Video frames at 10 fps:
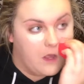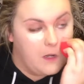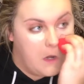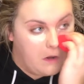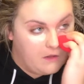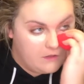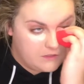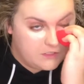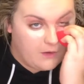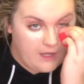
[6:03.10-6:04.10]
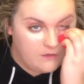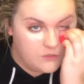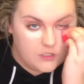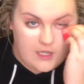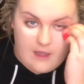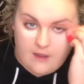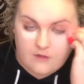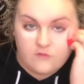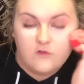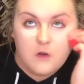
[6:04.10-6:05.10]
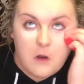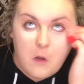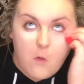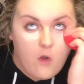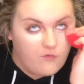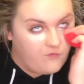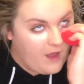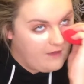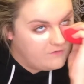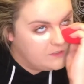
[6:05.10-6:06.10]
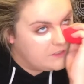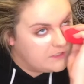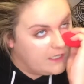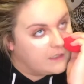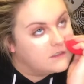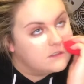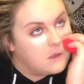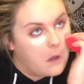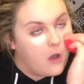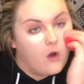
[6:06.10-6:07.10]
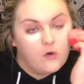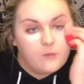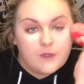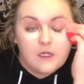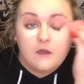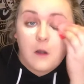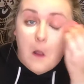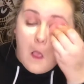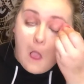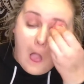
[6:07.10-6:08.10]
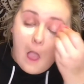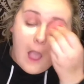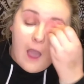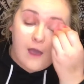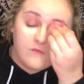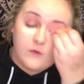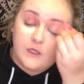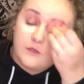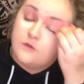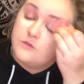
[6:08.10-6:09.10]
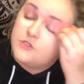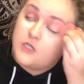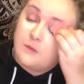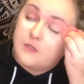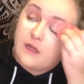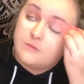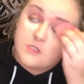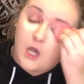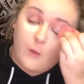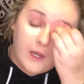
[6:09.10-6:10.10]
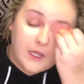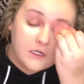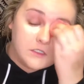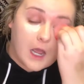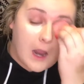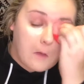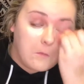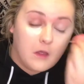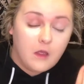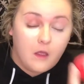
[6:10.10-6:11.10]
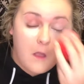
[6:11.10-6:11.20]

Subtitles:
one. So I usually have 5 to 6 open, halfway used Shape Tapes going at a time.